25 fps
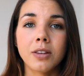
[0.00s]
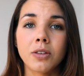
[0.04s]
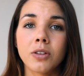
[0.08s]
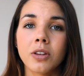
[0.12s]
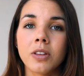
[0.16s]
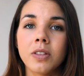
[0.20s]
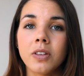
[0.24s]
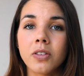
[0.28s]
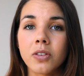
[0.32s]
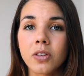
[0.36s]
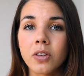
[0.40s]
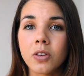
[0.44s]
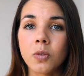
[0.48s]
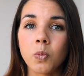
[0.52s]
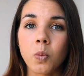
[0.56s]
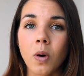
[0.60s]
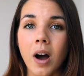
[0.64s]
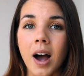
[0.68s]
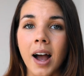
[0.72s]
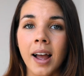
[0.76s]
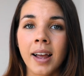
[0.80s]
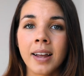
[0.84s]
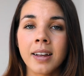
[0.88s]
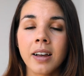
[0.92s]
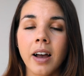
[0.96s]
And so this is
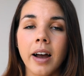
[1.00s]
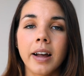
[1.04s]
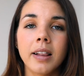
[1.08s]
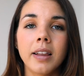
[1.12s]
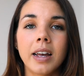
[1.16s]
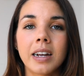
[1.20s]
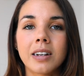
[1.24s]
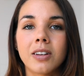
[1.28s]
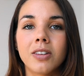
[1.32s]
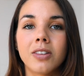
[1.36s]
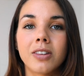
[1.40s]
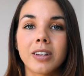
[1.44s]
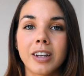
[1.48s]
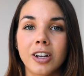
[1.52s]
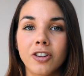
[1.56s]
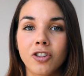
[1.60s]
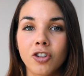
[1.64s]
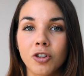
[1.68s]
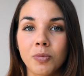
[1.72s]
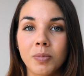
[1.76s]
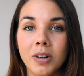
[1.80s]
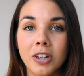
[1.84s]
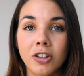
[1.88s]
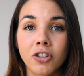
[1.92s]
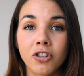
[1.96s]
why I like to
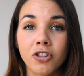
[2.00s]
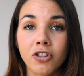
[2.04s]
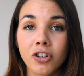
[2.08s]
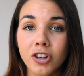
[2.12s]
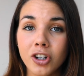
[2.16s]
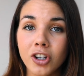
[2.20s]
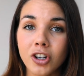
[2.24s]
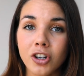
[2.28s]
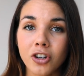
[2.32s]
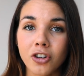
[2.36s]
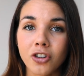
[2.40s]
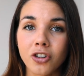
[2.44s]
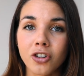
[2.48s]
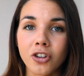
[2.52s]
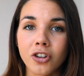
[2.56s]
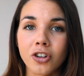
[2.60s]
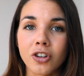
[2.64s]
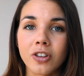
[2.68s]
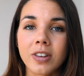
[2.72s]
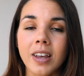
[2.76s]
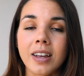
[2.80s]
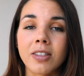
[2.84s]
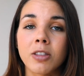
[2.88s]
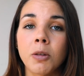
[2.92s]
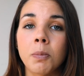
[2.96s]
schedule my studio
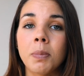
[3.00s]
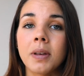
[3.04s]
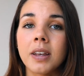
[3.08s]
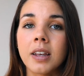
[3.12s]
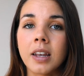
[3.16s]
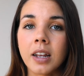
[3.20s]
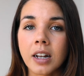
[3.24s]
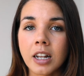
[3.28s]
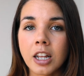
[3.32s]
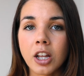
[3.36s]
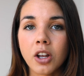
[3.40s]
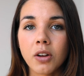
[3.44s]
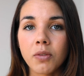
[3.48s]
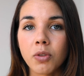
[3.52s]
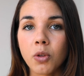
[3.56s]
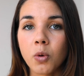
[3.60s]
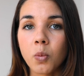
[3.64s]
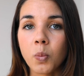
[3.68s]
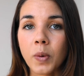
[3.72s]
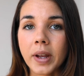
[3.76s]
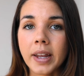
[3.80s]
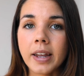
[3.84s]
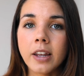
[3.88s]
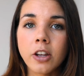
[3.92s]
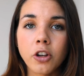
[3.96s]
shoots at the beginning of the
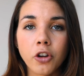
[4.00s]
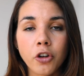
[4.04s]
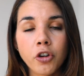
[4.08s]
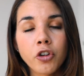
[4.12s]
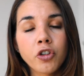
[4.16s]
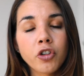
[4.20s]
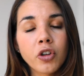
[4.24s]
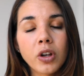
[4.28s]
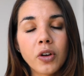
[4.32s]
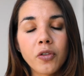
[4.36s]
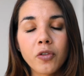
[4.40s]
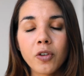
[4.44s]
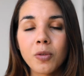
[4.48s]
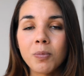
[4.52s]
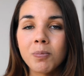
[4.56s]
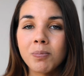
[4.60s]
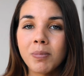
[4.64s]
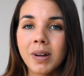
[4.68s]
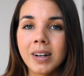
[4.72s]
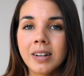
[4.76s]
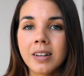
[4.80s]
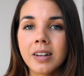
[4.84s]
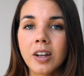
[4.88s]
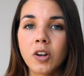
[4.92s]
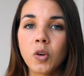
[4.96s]
week, usually
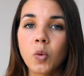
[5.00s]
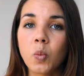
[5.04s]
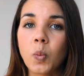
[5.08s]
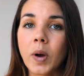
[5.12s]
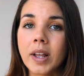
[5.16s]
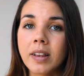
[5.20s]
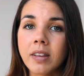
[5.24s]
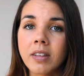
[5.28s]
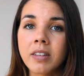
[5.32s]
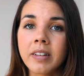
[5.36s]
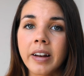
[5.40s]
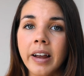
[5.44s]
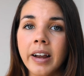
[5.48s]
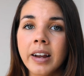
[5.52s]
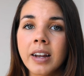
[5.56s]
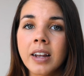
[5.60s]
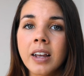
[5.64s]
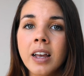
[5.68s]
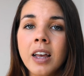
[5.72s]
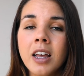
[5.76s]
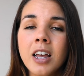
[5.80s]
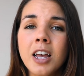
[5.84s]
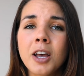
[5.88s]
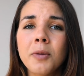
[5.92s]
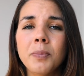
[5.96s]
from Monday to
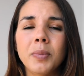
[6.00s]
Wednesday,